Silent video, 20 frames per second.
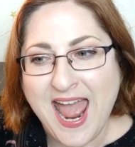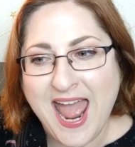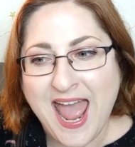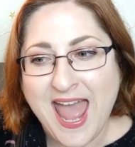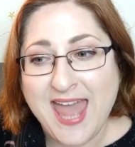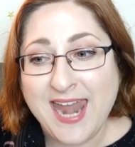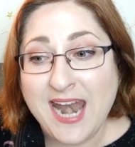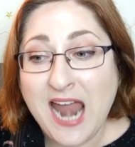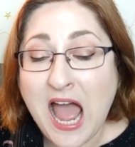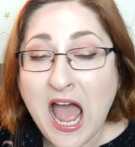
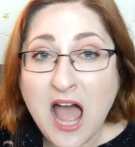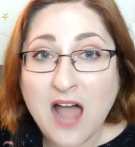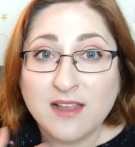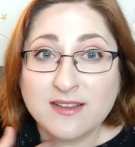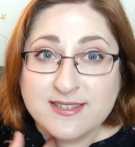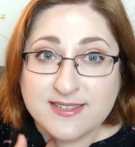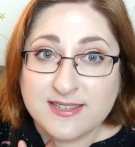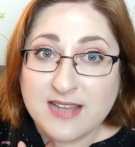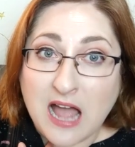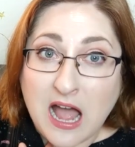And
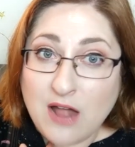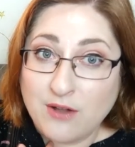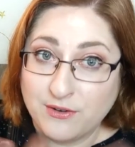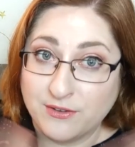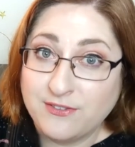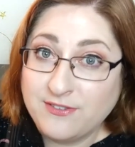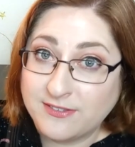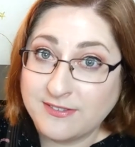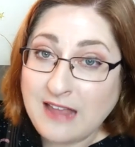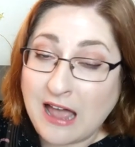I'll, I'll
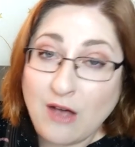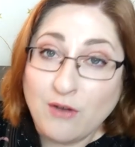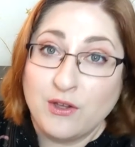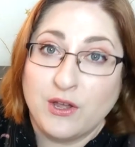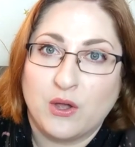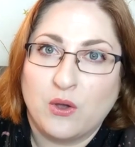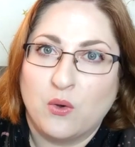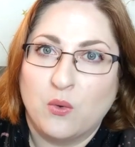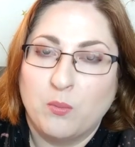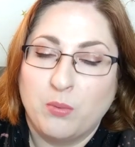tell
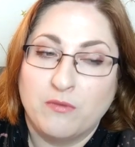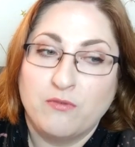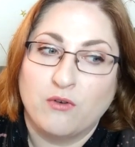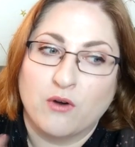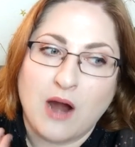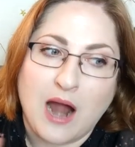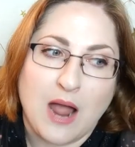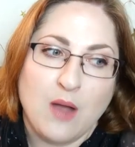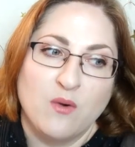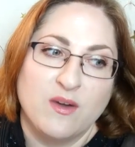you,
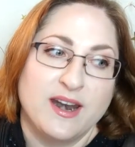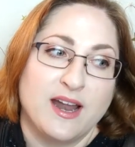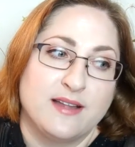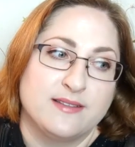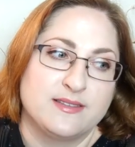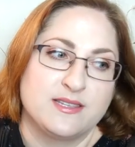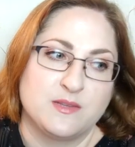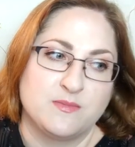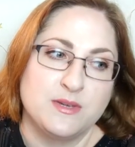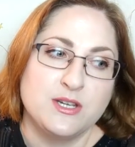before I went
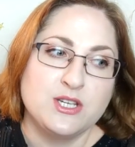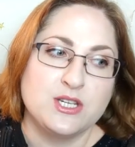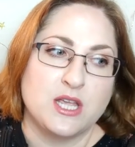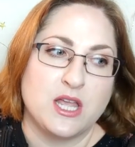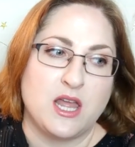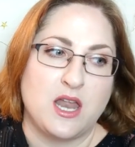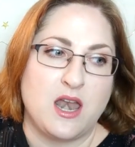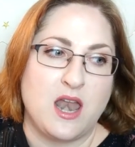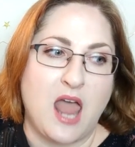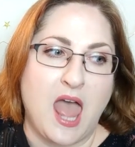on
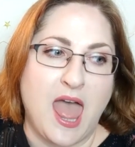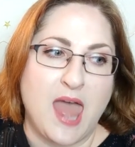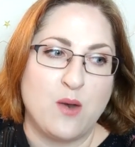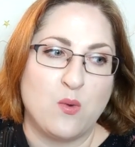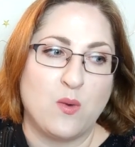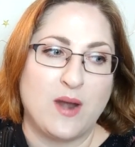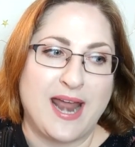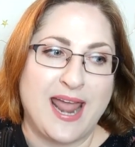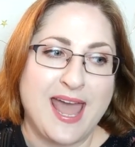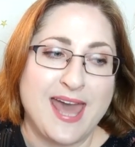submission and
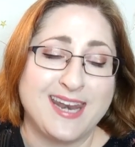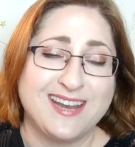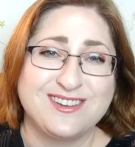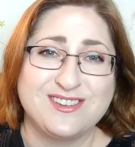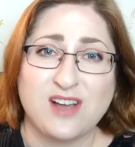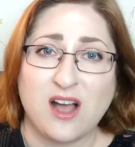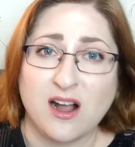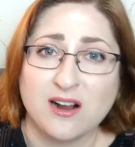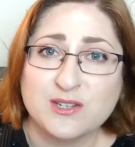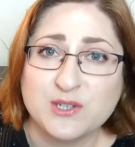when I hadn't
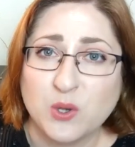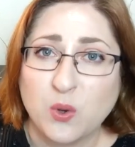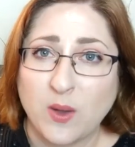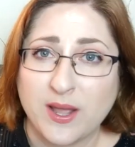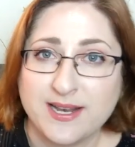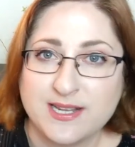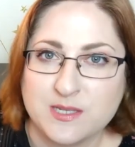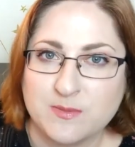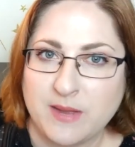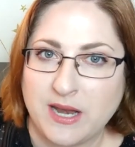talked to
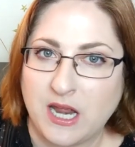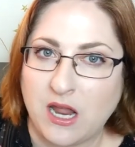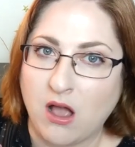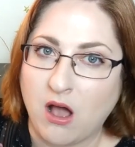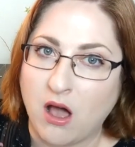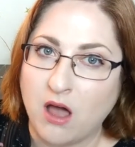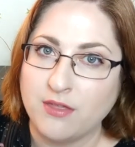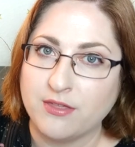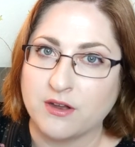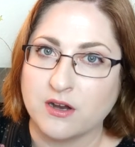quite as many
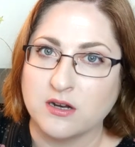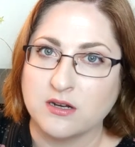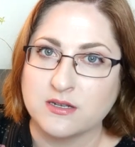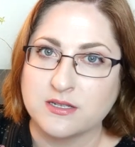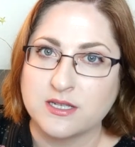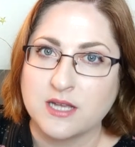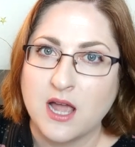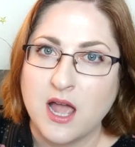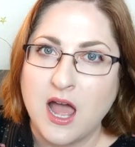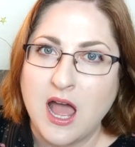
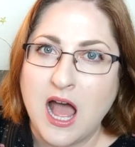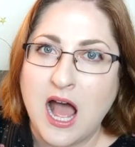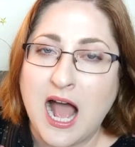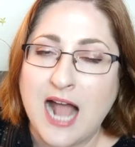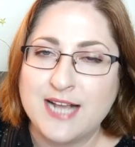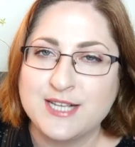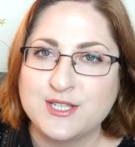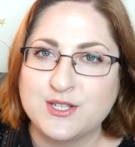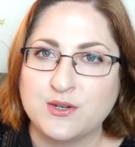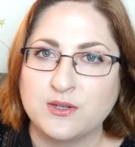authors,
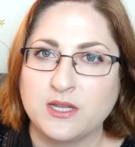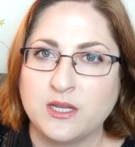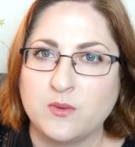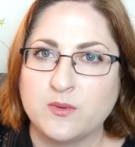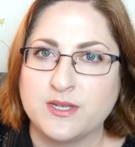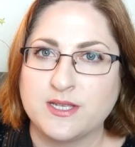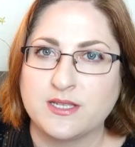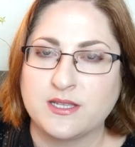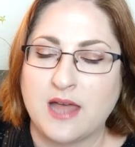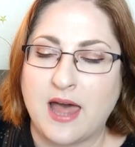I certainly
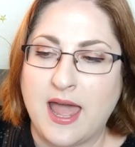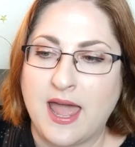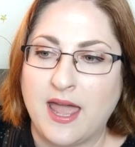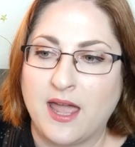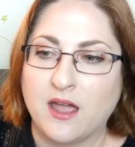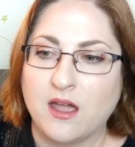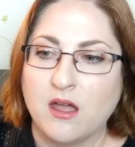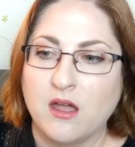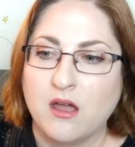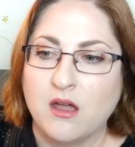was
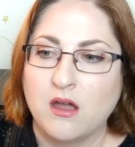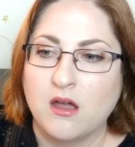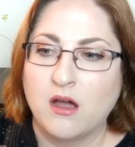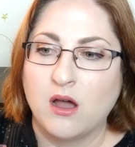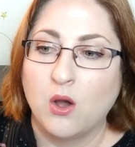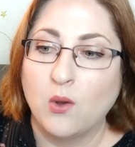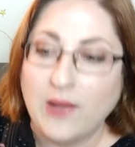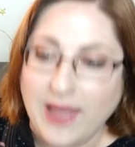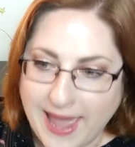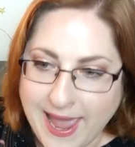like,
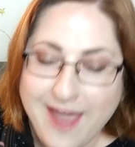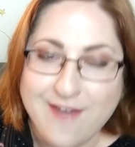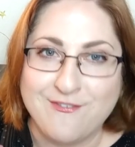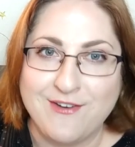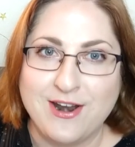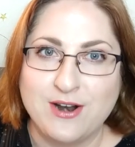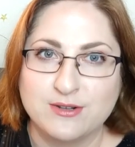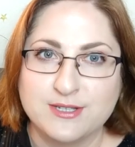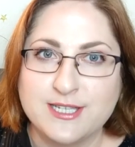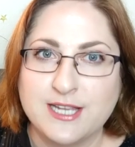okay, if
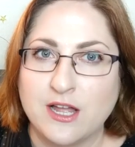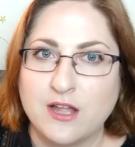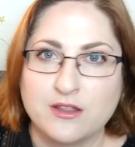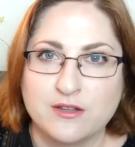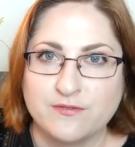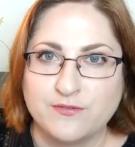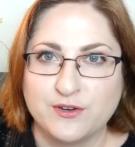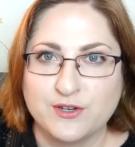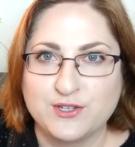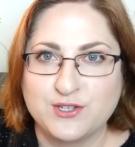I don't sell in
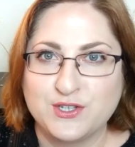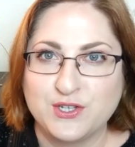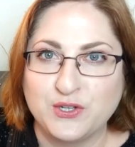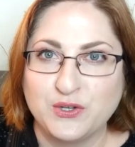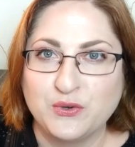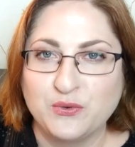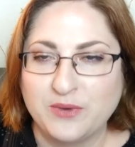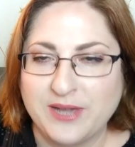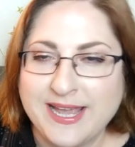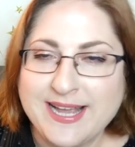the first
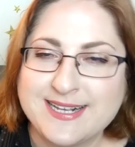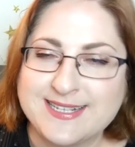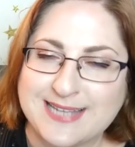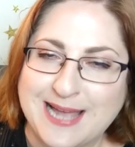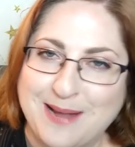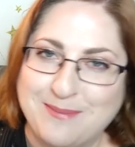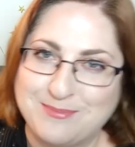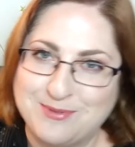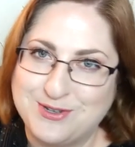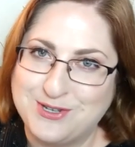two weeks,
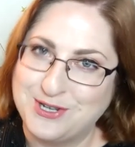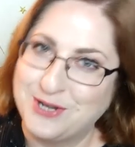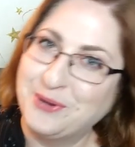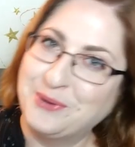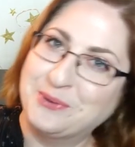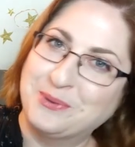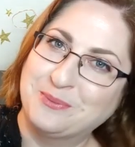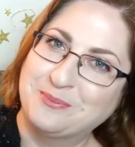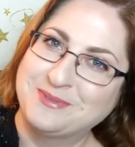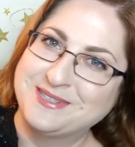I'm
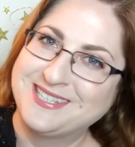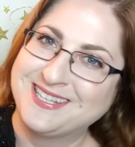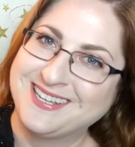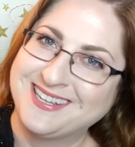doomed.